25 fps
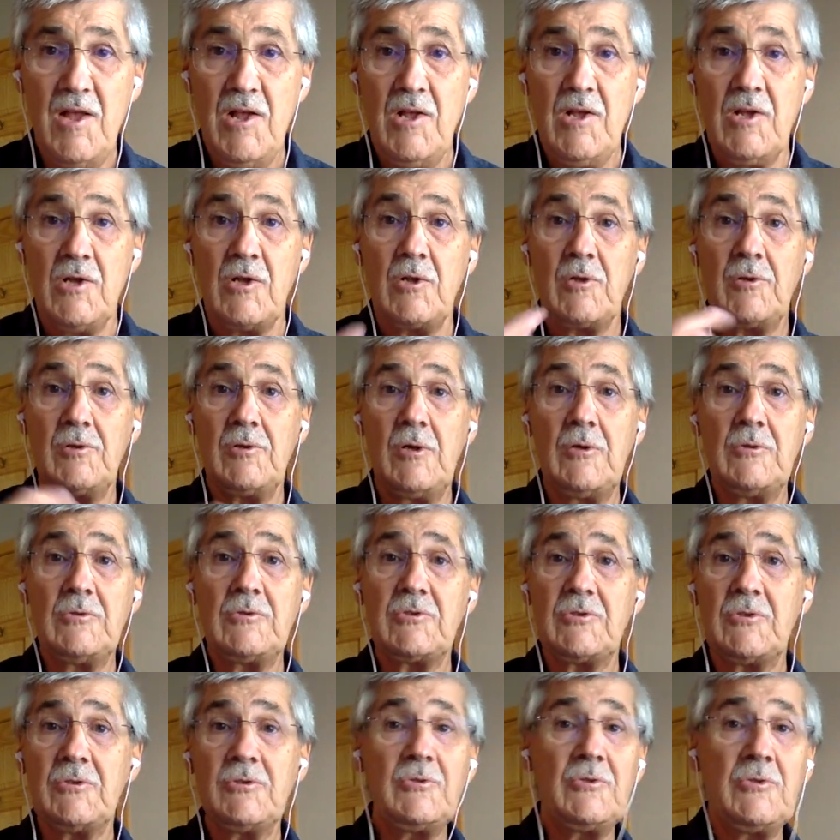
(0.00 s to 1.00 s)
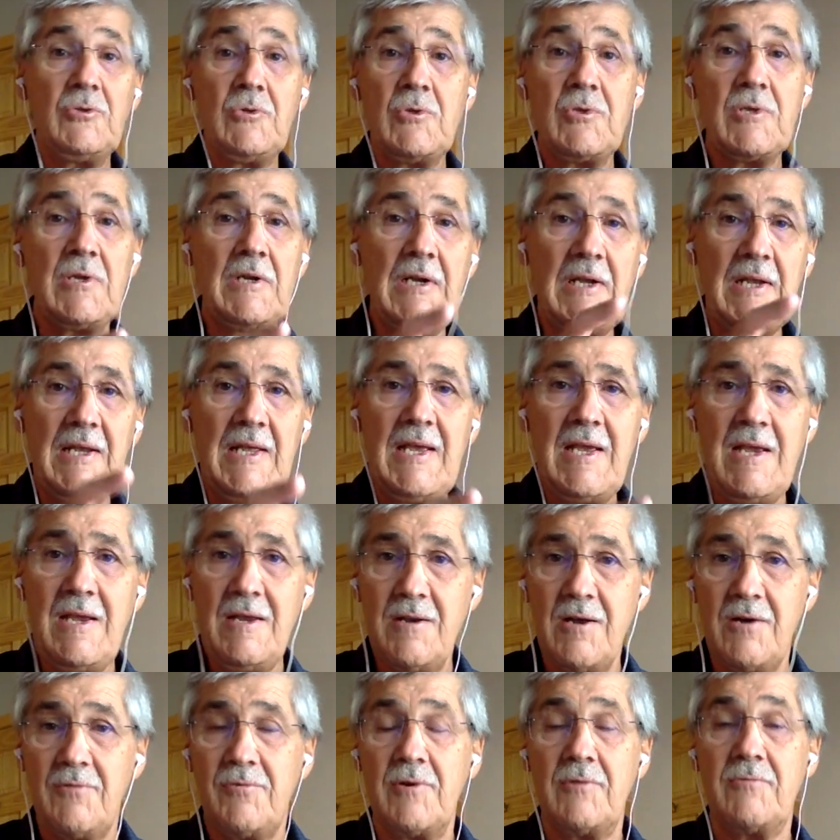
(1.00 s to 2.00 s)
closer to the lead of
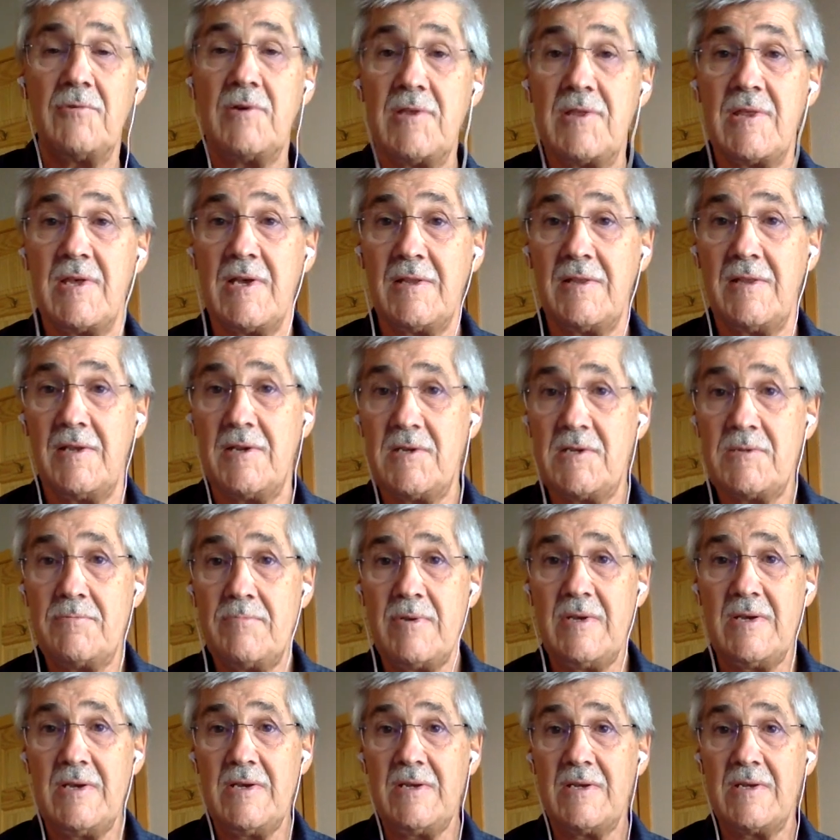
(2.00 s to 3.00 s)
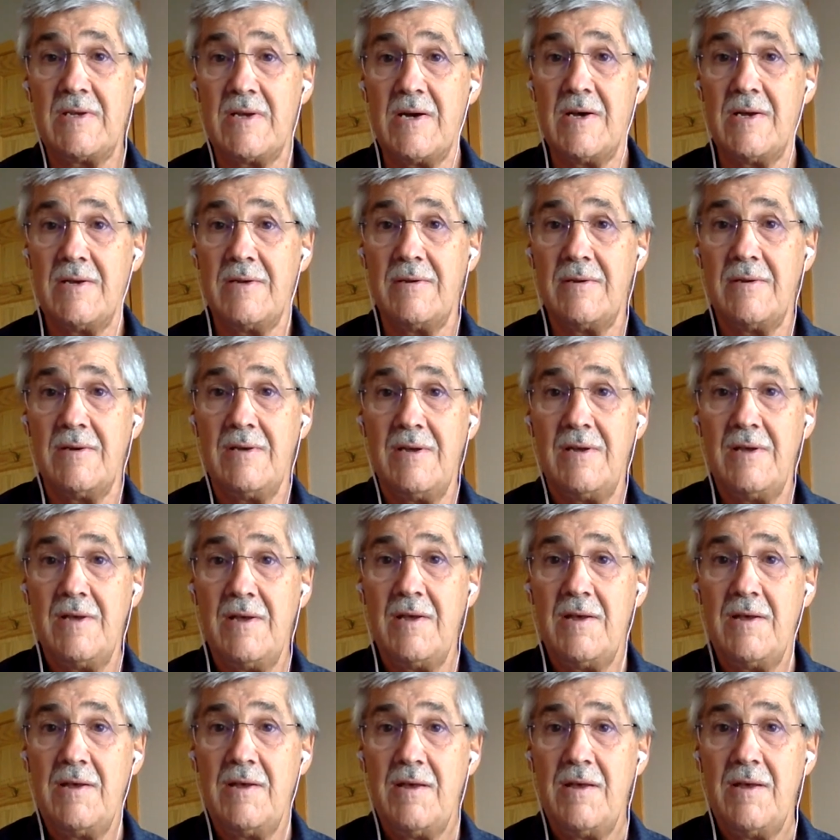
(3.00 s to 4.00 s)
everything that is being done
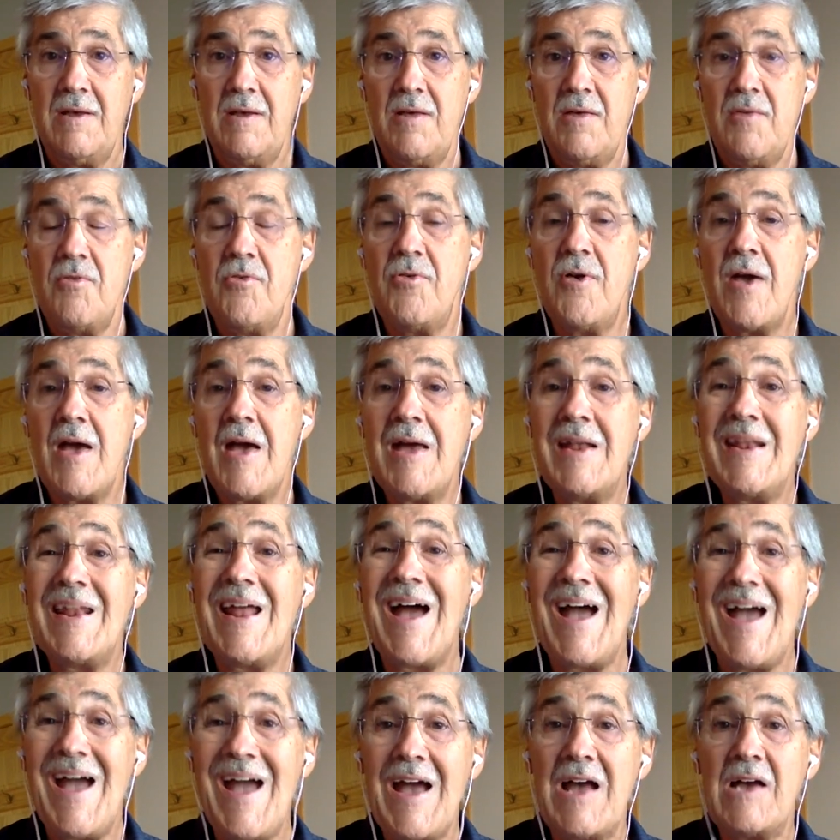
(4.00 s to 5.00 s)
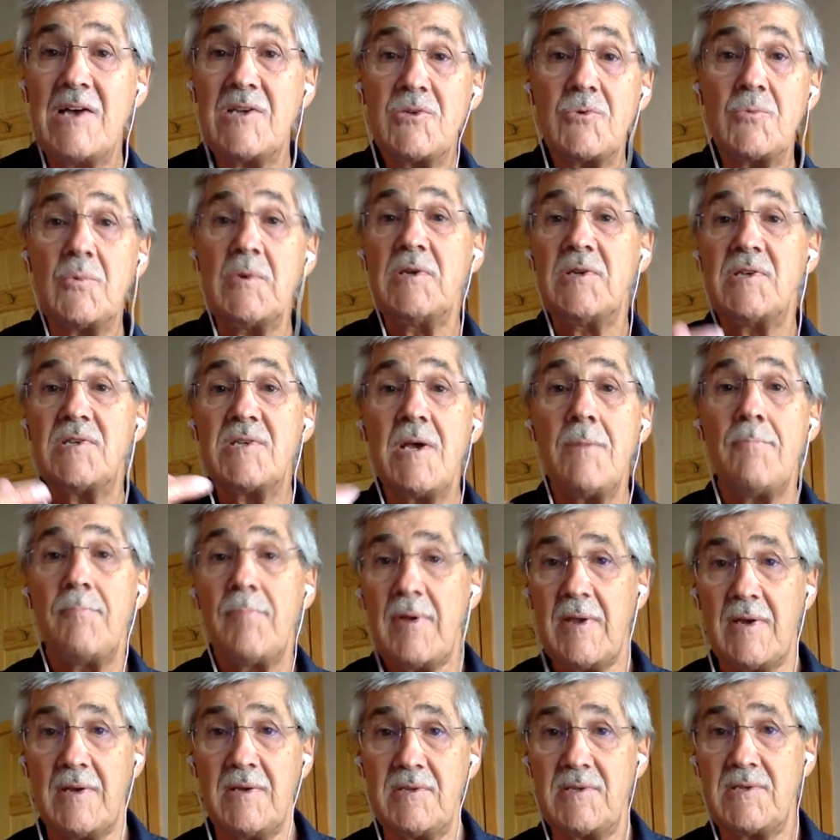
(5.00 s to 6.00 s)
than as
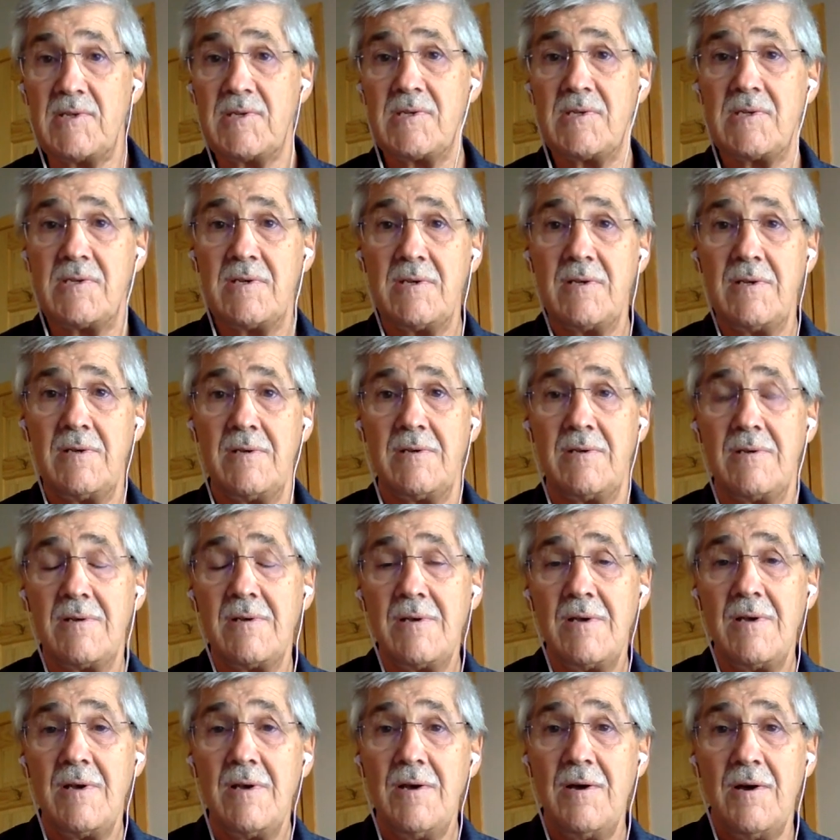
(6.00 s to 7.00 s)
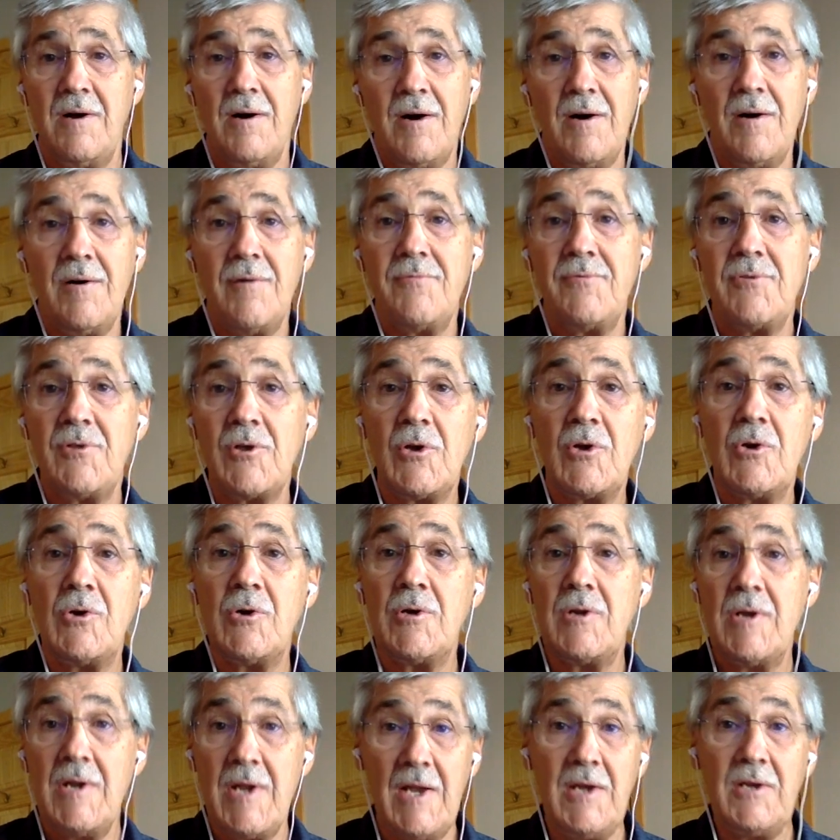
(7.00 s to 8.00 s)
recipients of the good
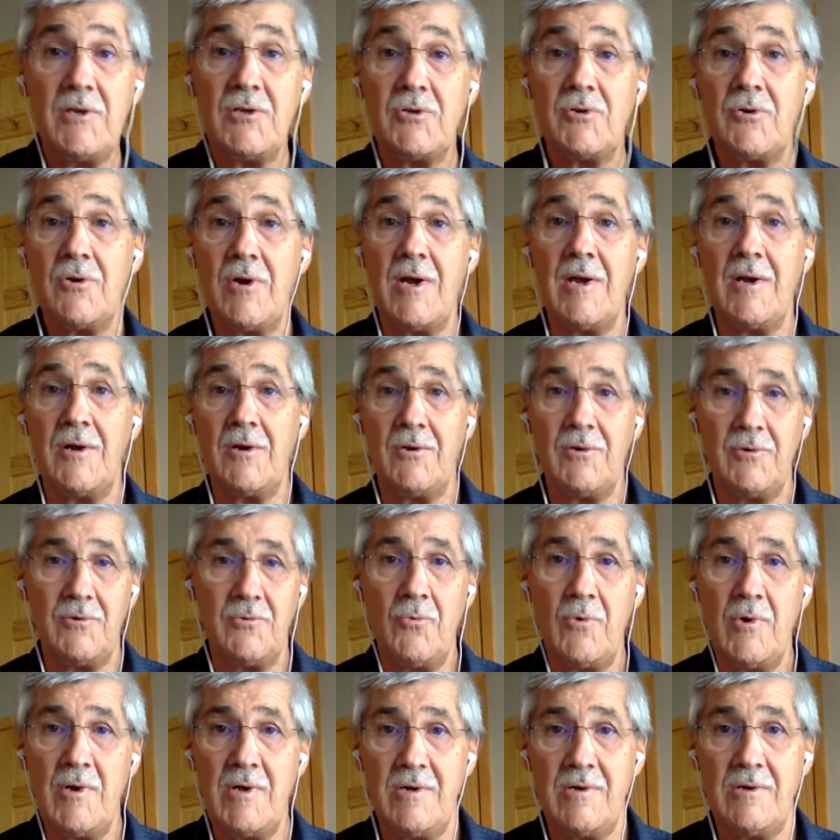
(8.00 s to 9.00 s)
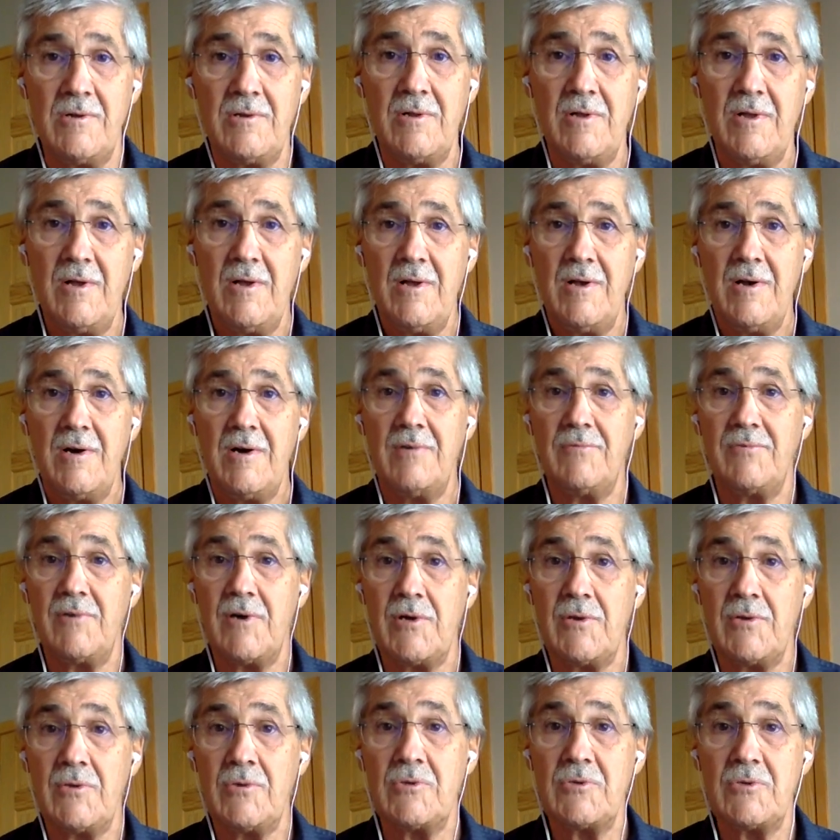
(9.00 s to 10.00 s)
nature and goodwill of
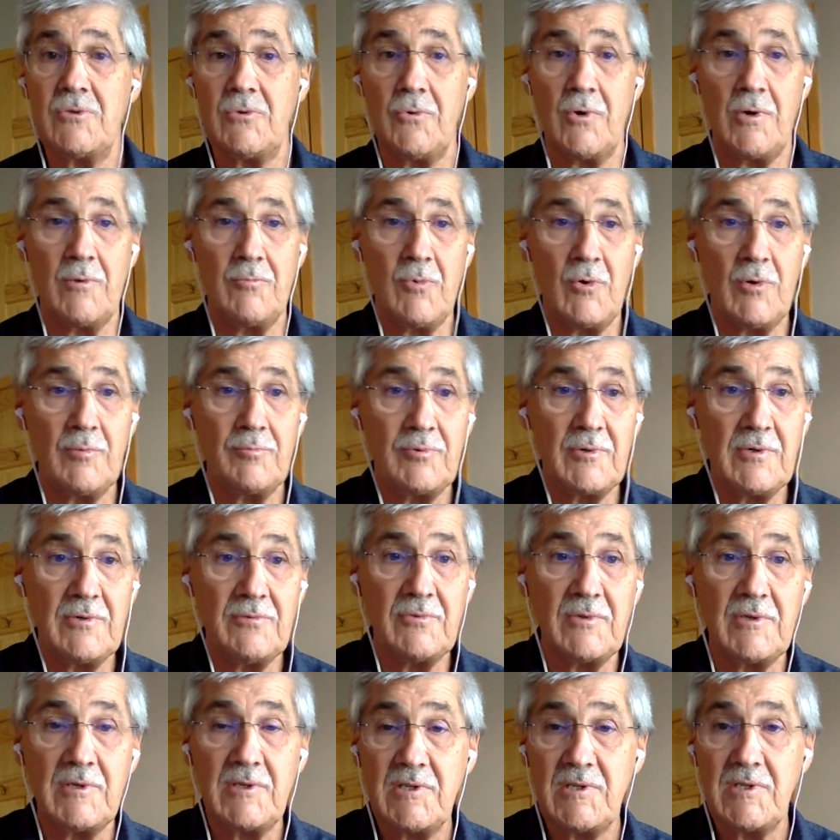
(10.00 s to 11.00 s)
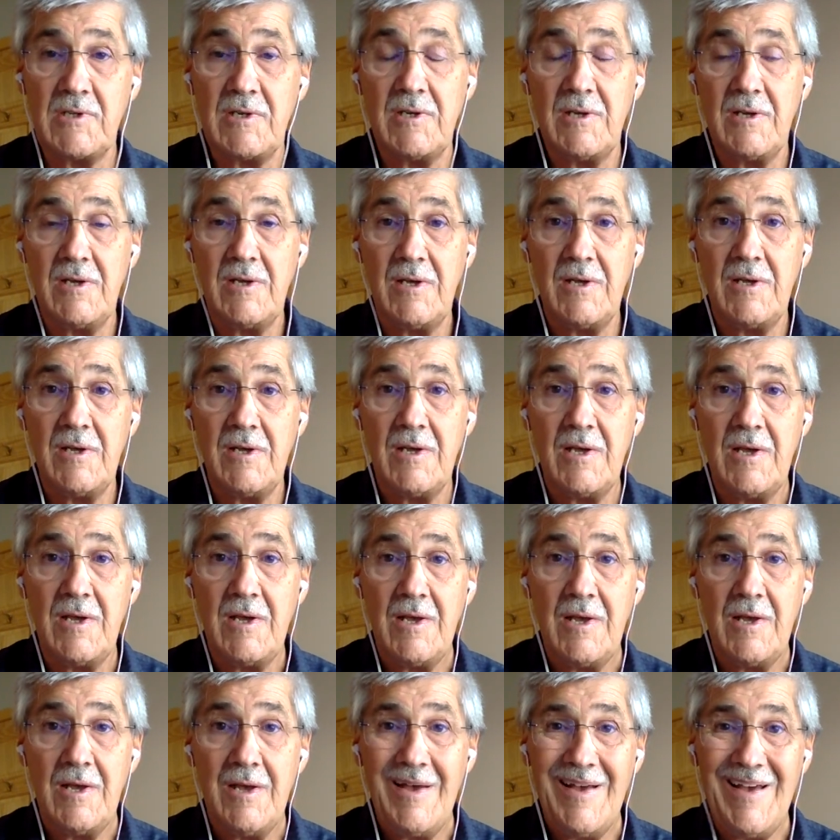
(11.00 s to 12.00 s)
others who are more privileged.
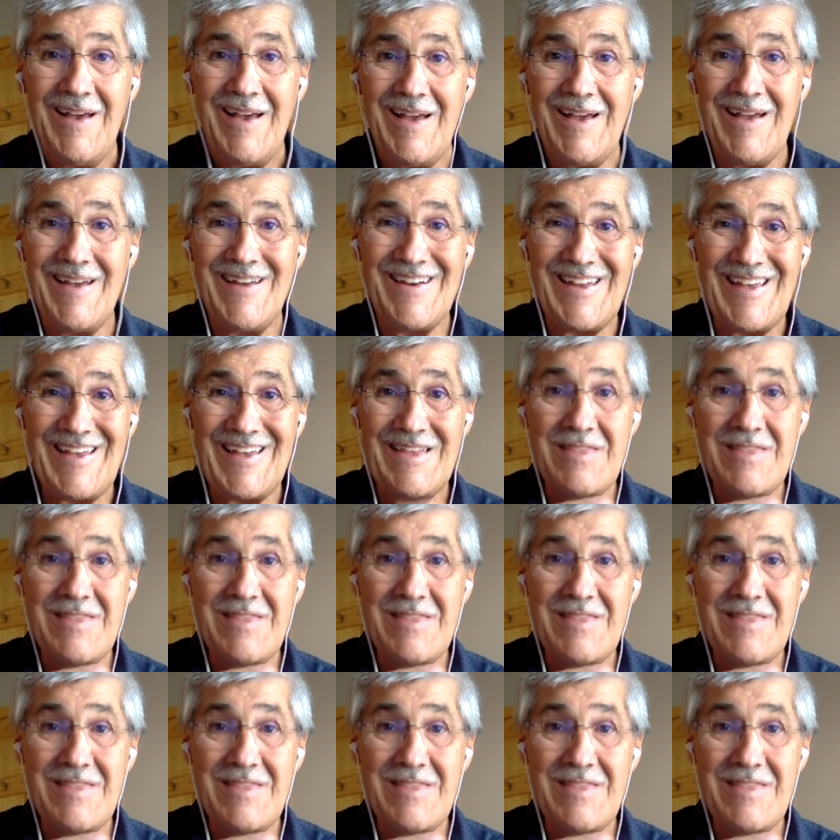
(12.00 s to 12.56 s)
And in